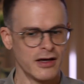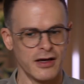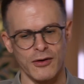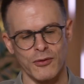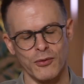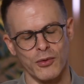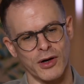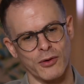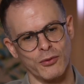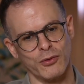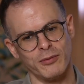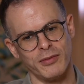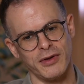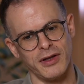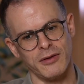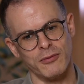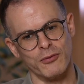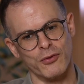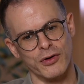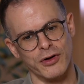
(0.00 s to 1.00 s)
where I would
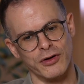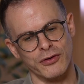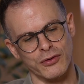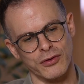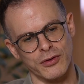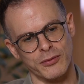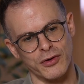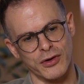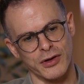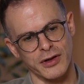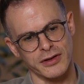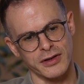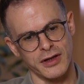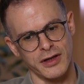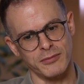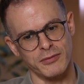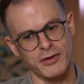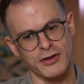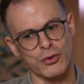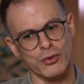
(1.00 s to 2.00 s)
be more into the product
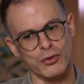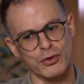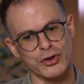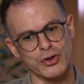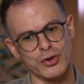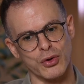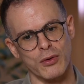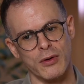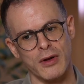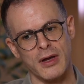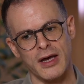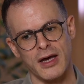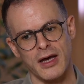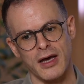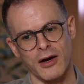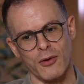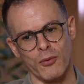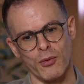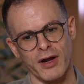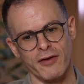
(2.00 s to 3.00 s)
side. But also
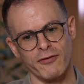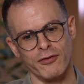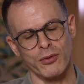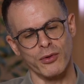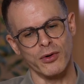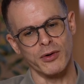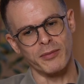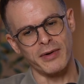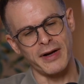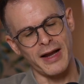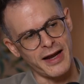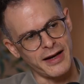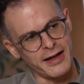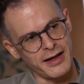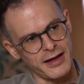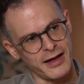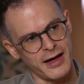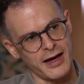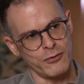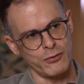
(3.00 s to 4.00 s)
whenever we're
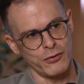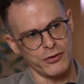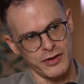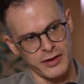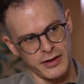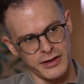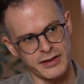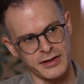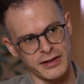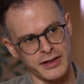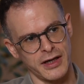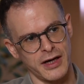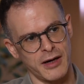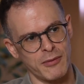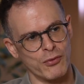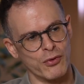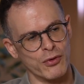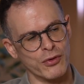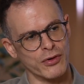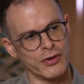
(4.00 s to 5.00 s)
planning and we're releasing, I'm
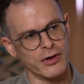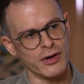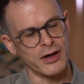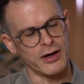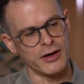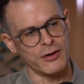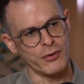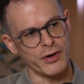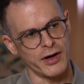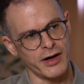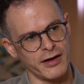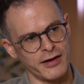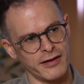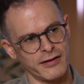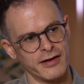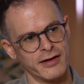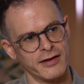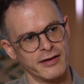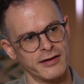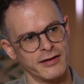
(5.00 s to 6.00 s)
more wearing
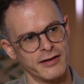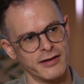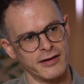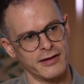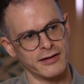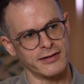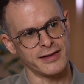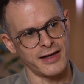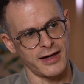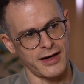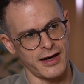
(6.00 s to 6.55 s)
the tech